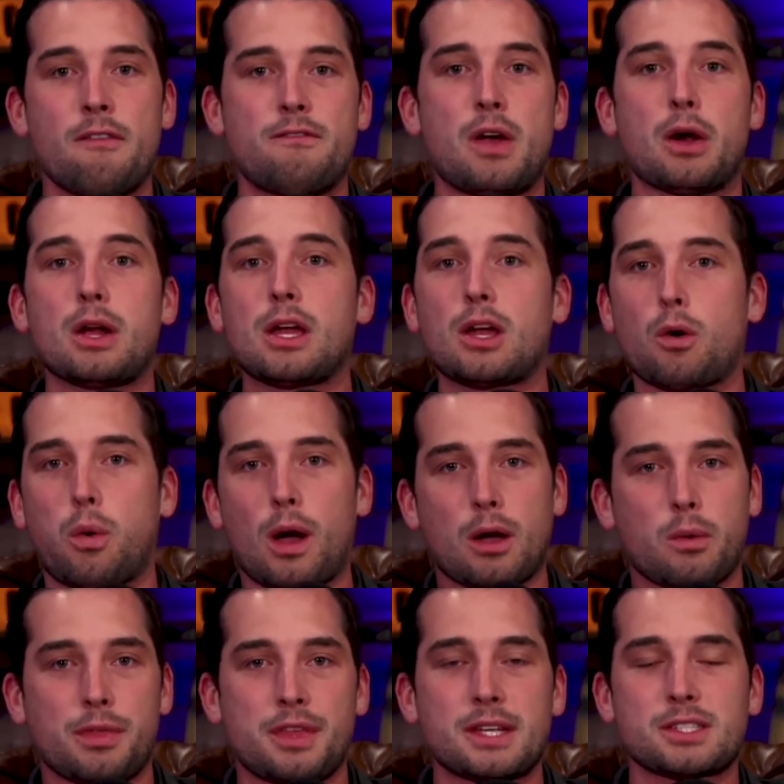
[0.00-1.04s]
very
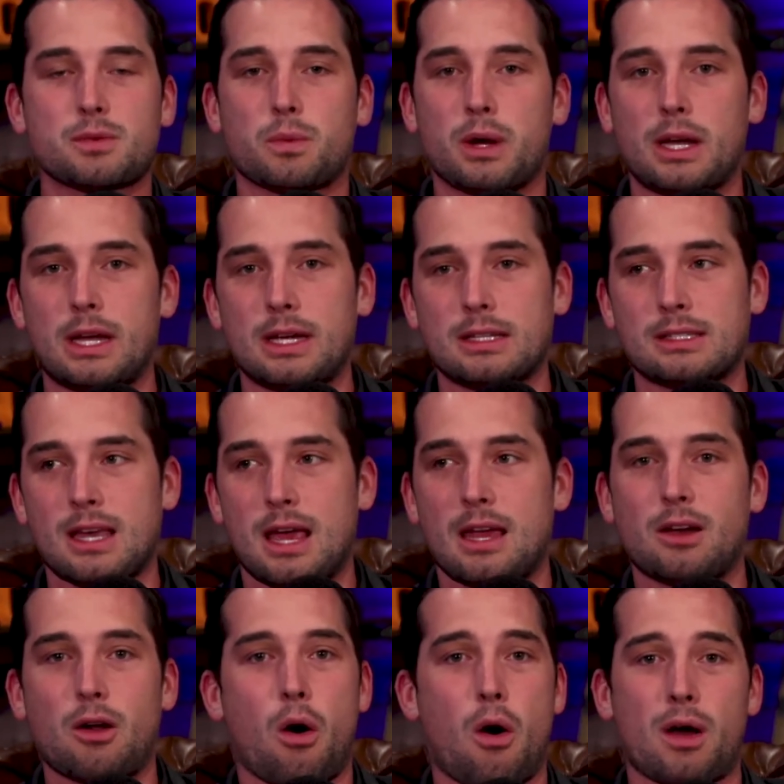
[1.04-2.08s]
quick with his reads,
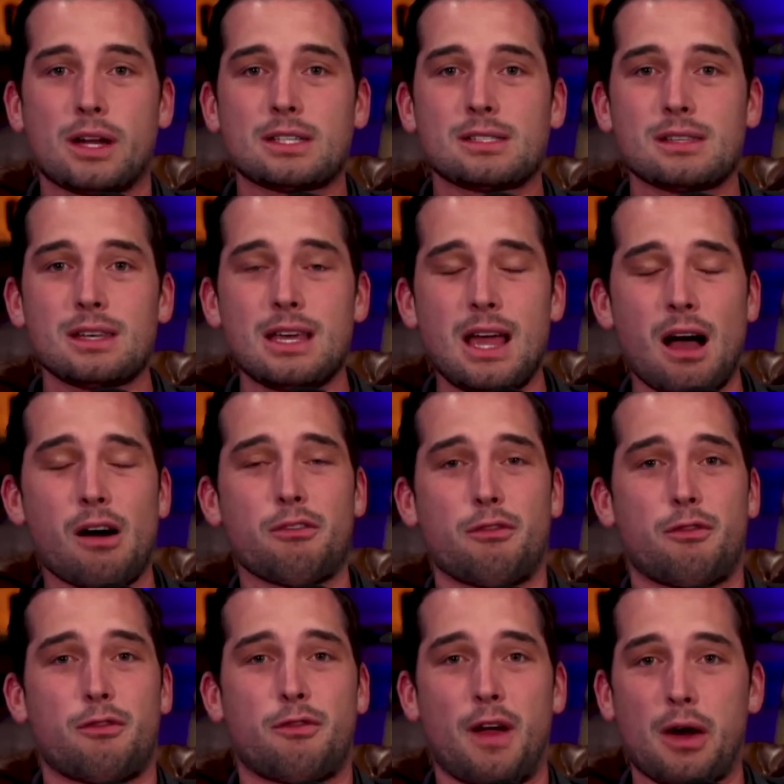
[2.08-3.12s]
and honestly, a
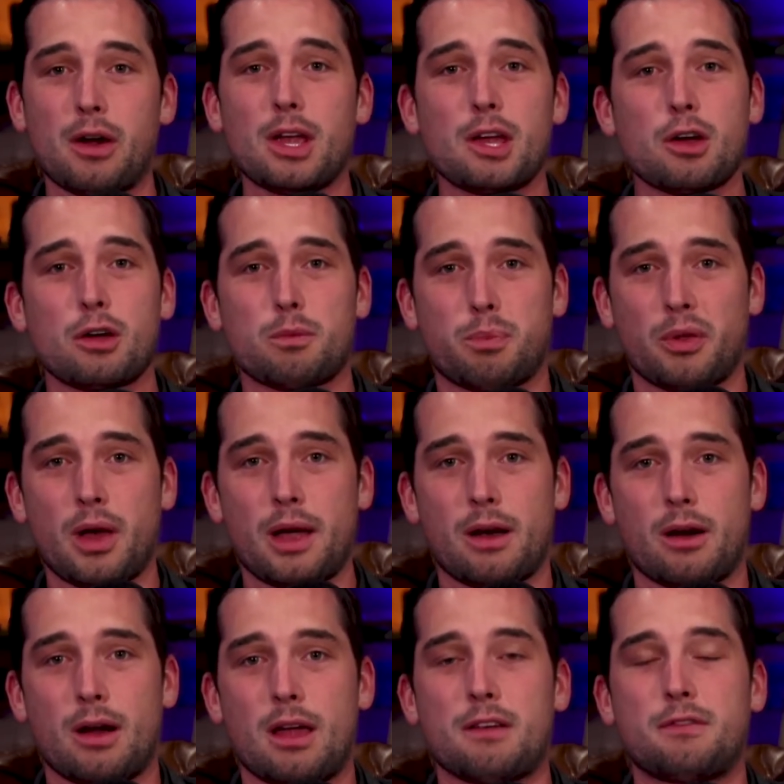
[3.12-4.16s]
very good
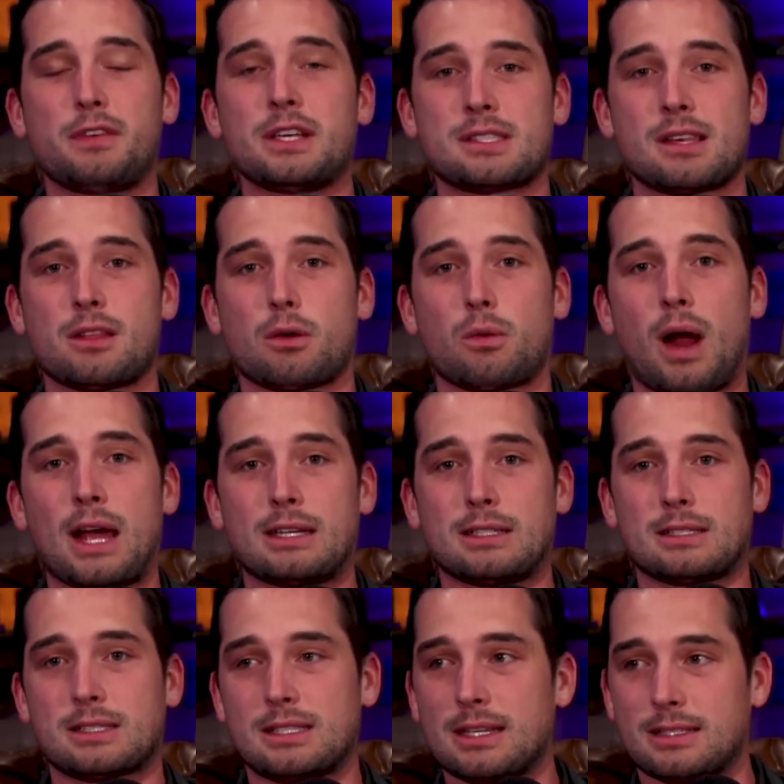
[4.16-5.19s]
player if he's in the
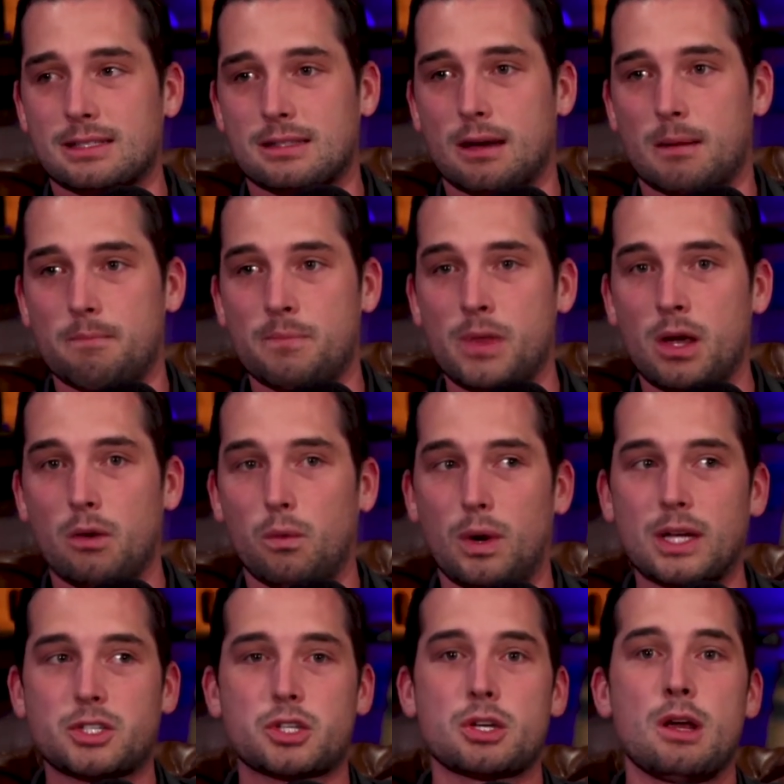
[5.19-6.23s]
right system,
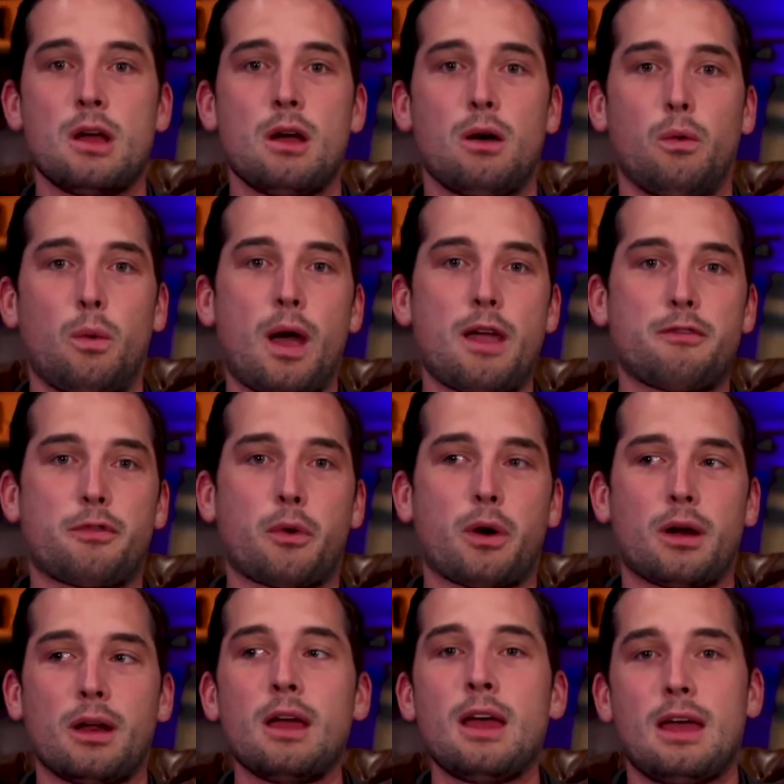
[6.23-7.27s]
which, wait
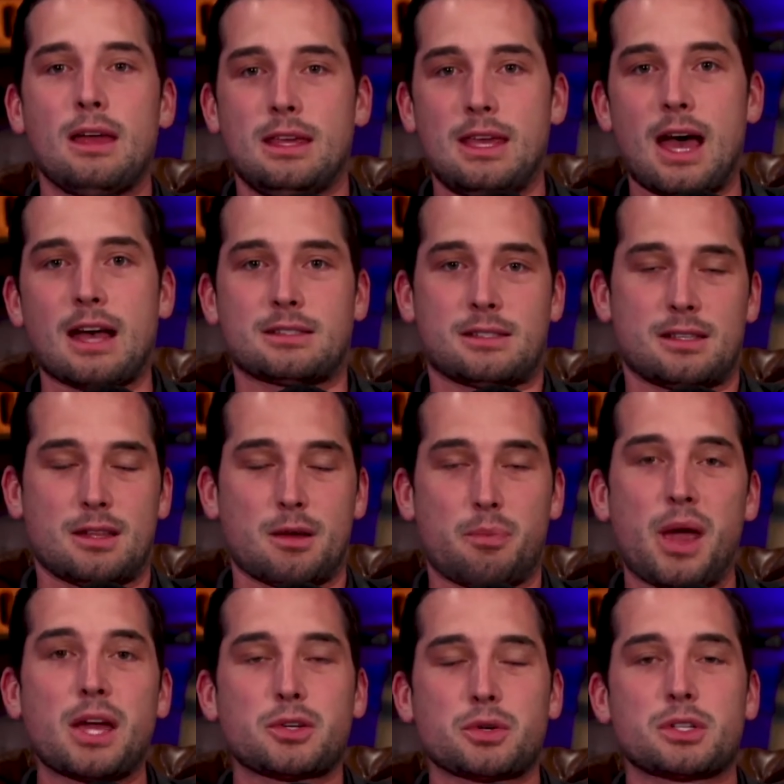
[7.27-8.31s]
for it, yes, the
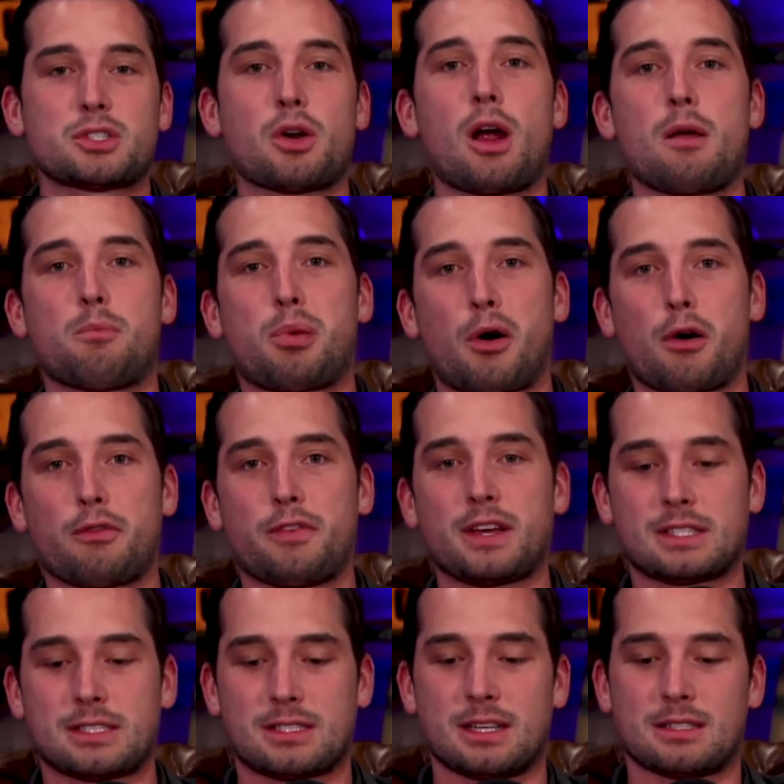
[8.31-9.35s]
Patriots are a
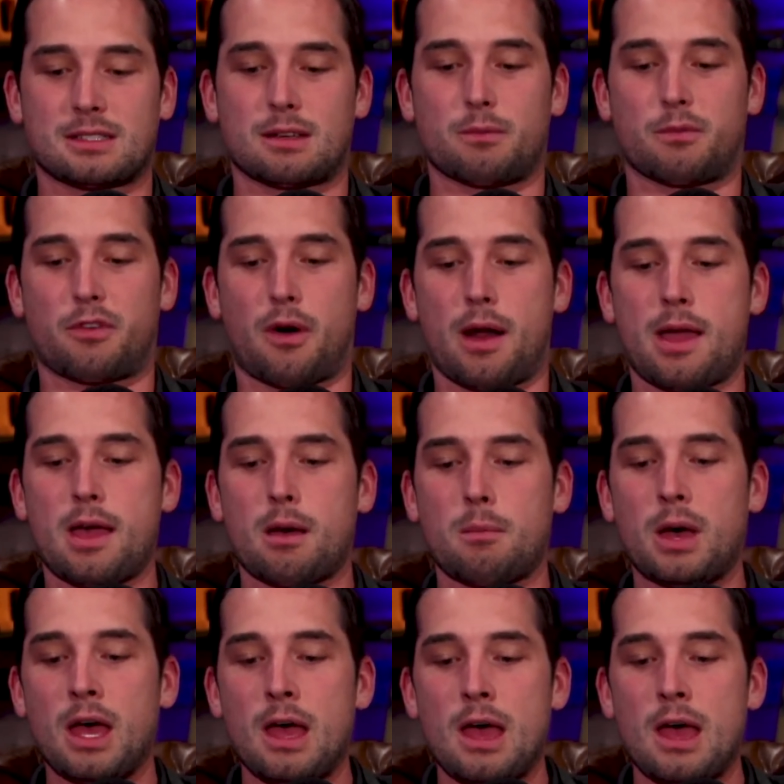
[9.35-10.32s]
perfect system for him.